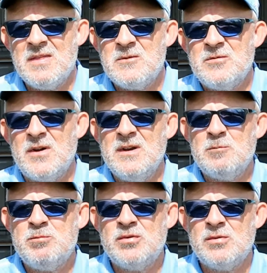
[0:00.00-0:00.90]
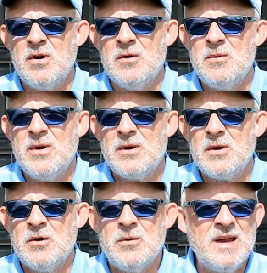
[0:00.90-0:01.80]
And then find a pro
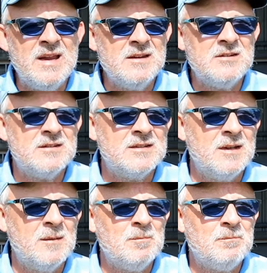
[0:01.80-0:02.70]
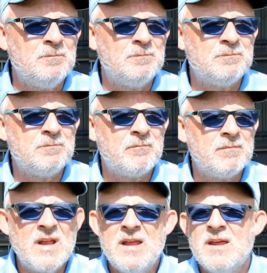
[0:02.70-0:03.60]
who is
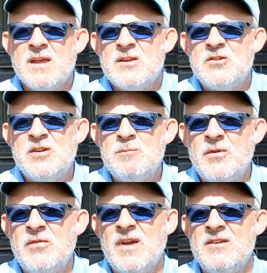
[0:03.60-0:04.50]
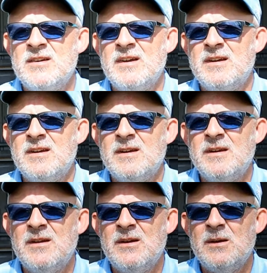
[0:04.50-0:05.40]
sympathetic
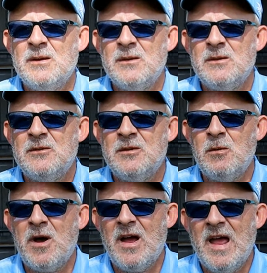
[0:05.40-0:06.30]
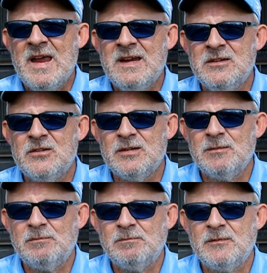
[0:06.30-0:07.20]
to our
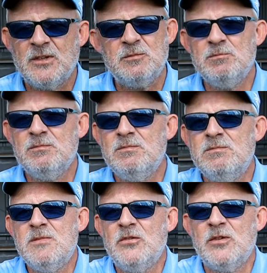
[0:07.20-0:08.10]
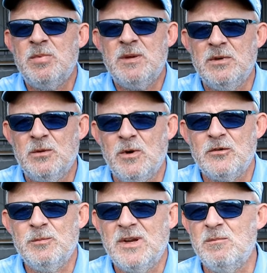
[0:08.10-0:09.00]
age. Because most of the people who
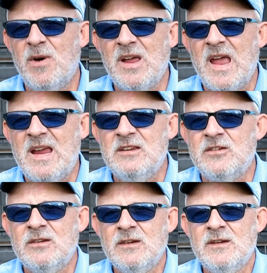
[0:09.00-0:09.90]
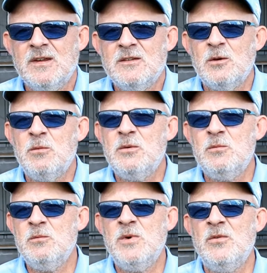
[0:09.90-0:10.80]
watch me are my age. So
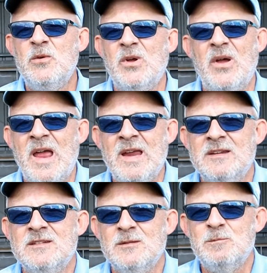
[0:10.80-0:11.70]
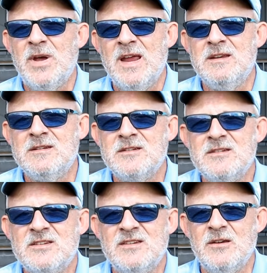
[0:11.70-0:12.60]
we've all got aches and pains
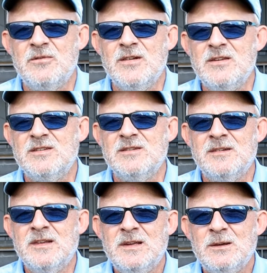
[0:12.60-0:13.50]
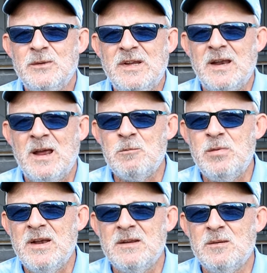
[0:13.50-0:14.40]
and stiffness, and we get out
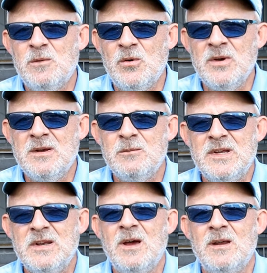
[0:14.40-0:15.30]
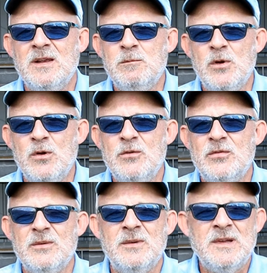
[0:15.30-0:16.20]
of bed in the morning and we can hardly
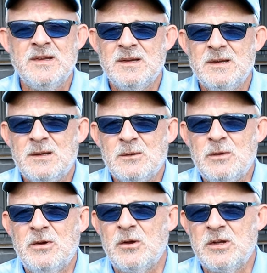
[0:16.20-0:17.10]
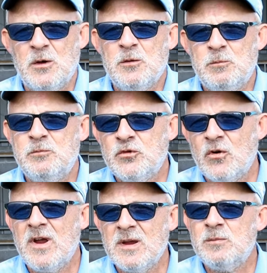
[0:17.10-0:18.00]
move, and we've got to go and
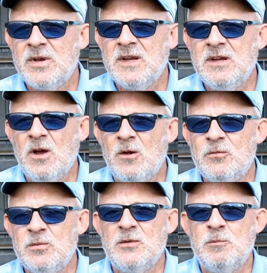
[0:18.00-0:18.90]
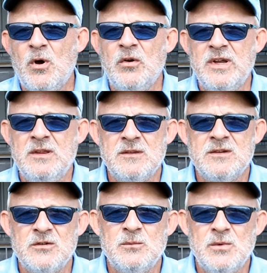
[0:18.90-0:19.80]
try and play golf with a body
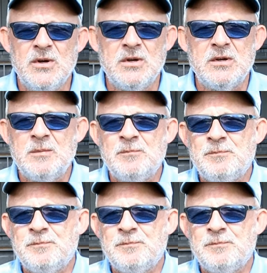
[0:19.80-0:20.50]
that doesn't work.